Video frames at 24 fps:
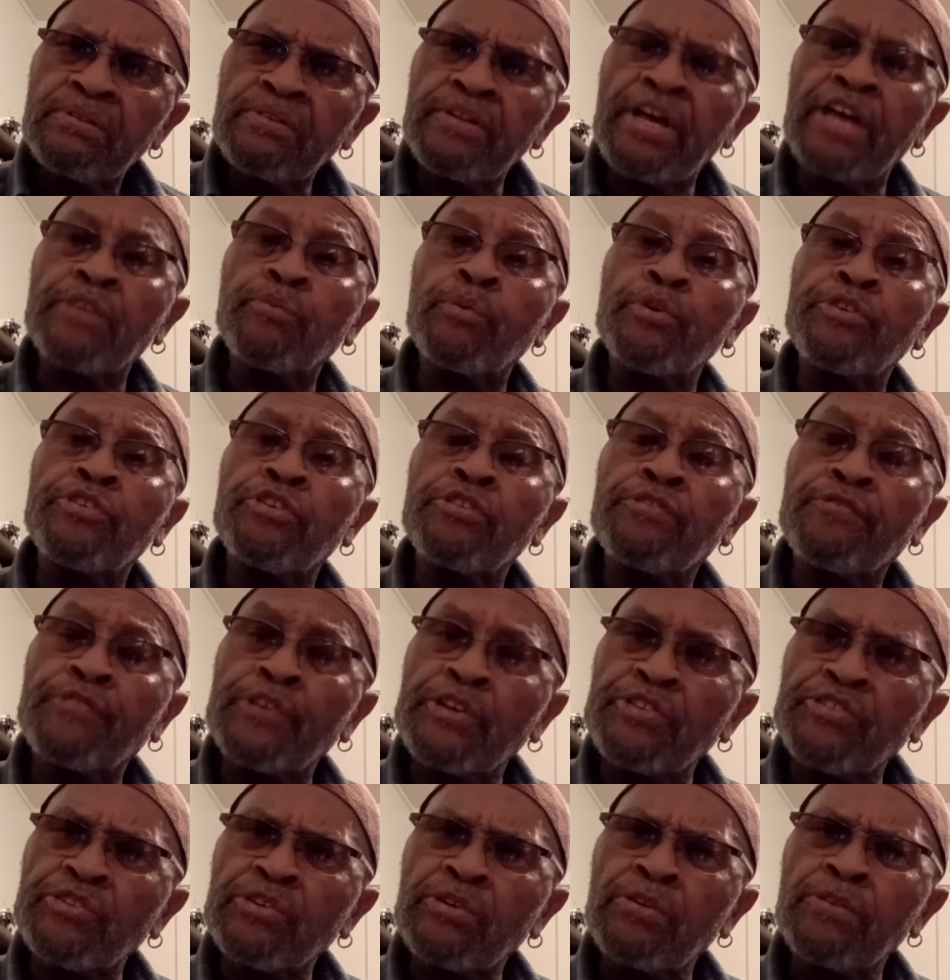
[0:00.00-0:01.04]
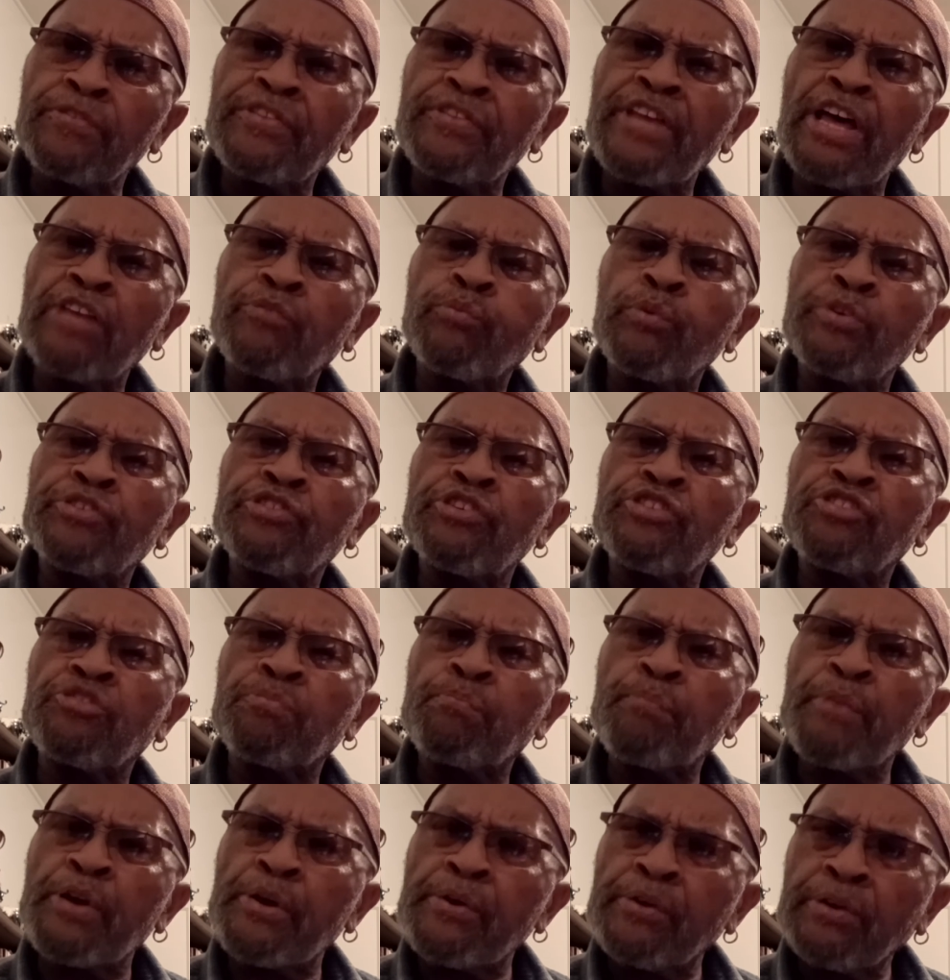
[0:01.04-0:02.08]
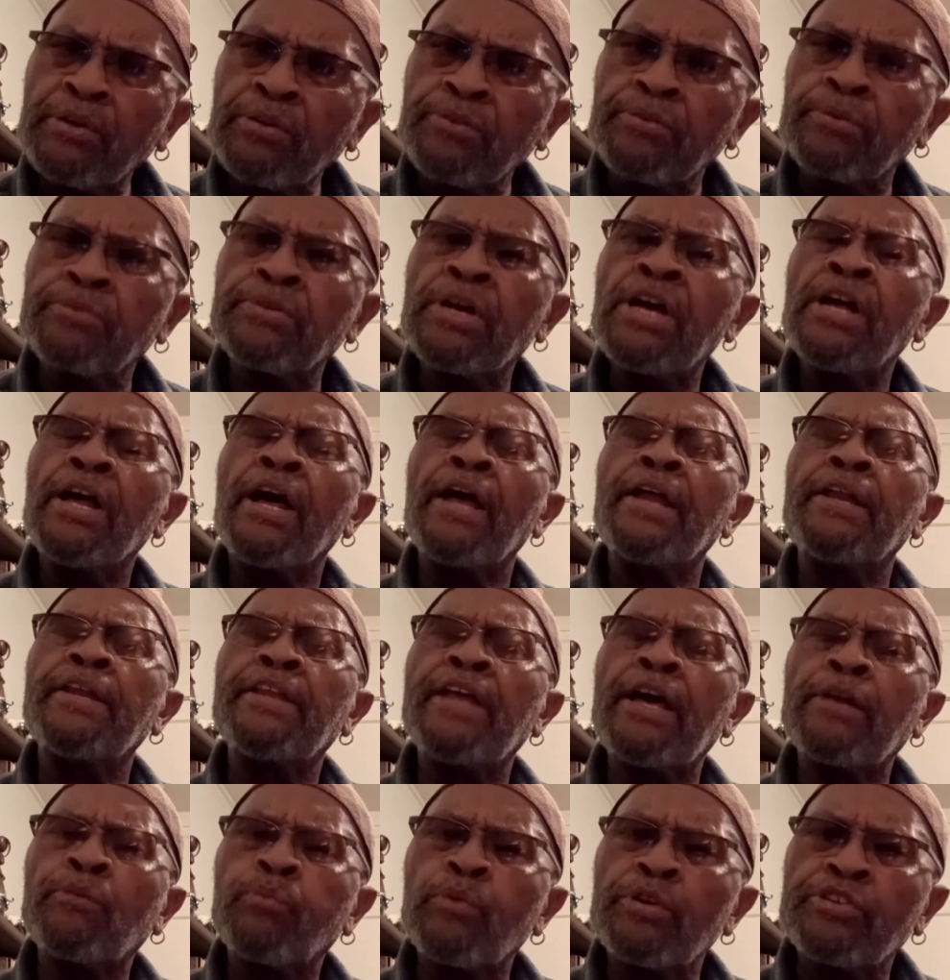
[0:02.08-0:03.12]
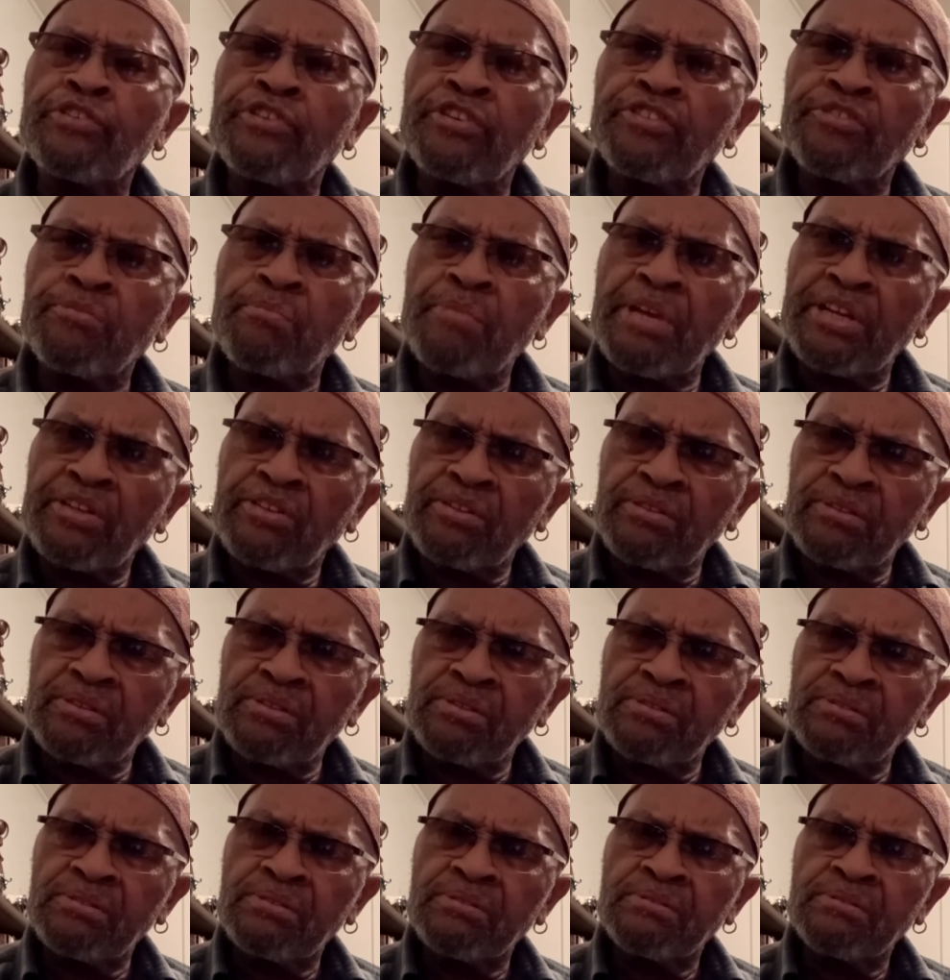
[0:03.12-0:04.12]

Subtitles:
that which is physical, that which is spiritual, and that which is mental.